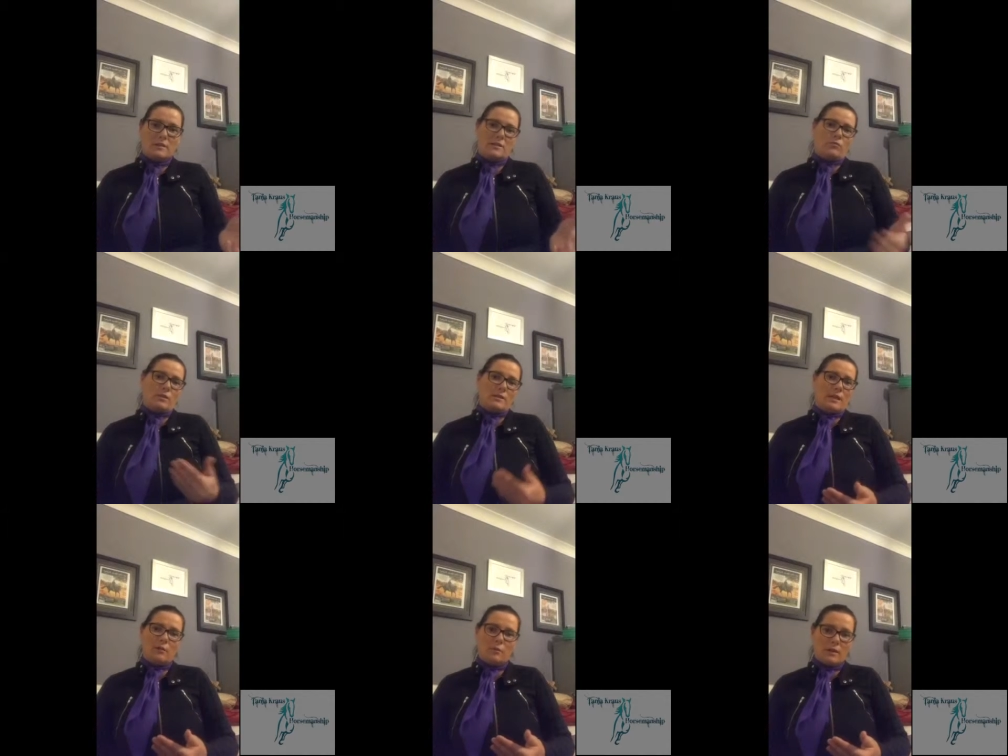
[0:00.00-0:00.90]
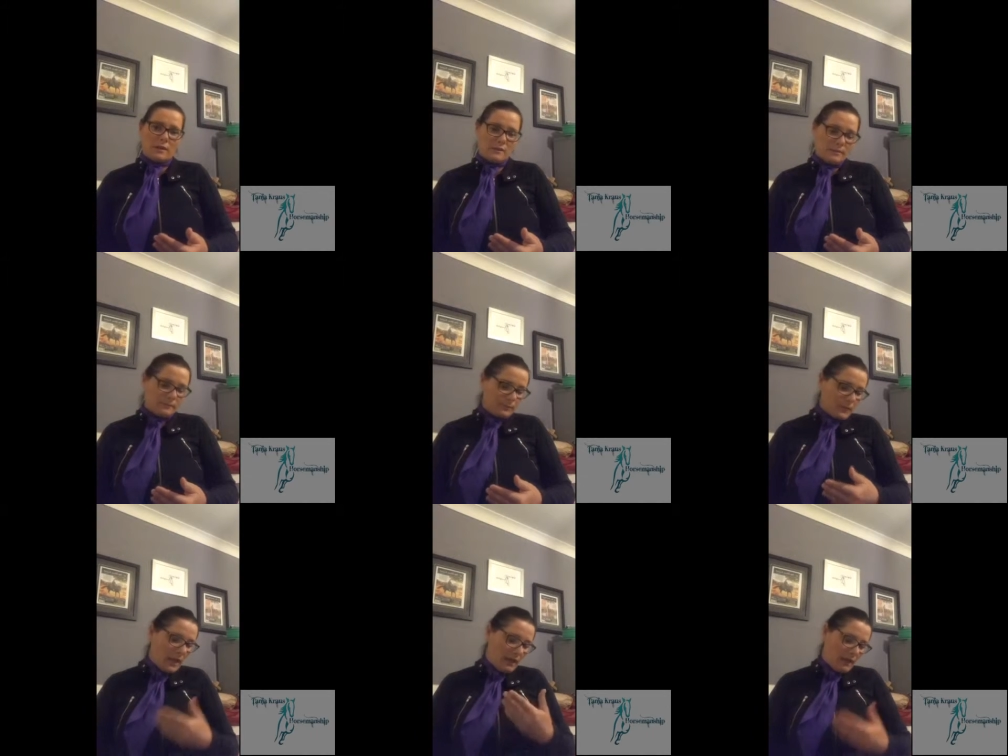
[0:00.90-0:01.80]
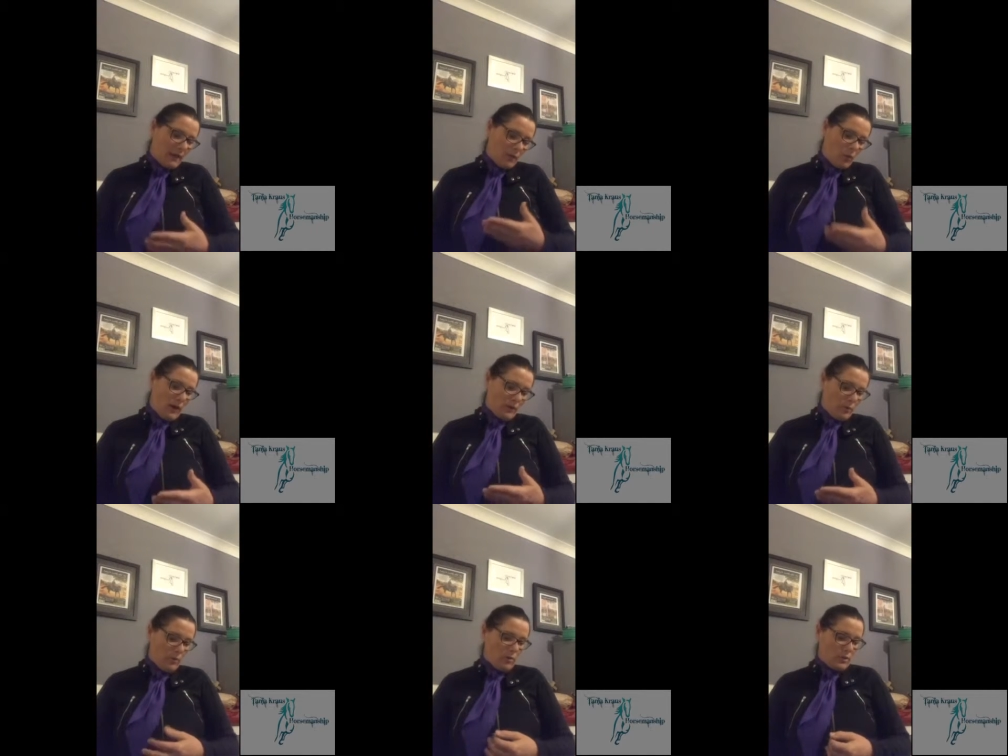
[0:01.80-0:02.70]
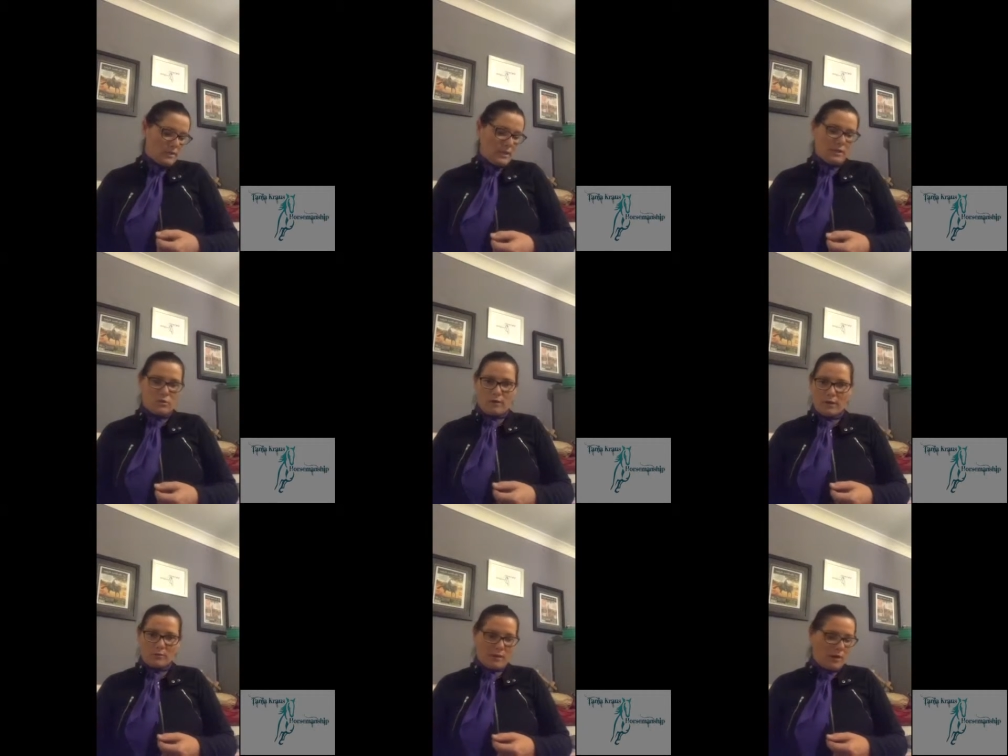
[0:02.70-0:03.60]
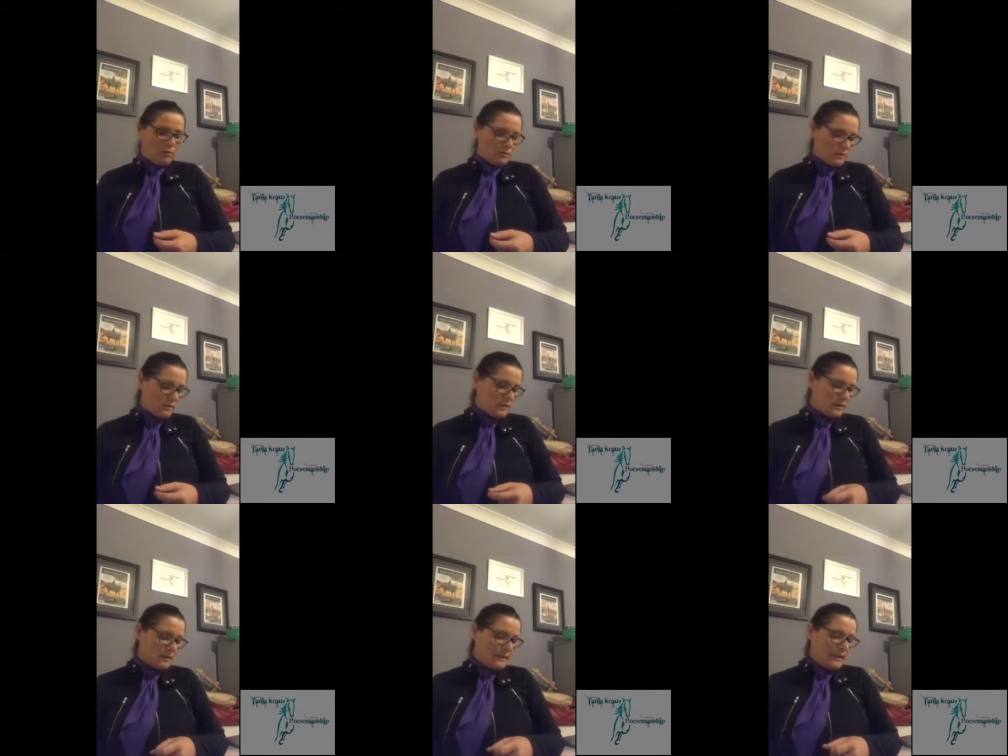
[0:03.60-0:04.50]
that does resonate with us and the way that we're wanting to interact with our horses.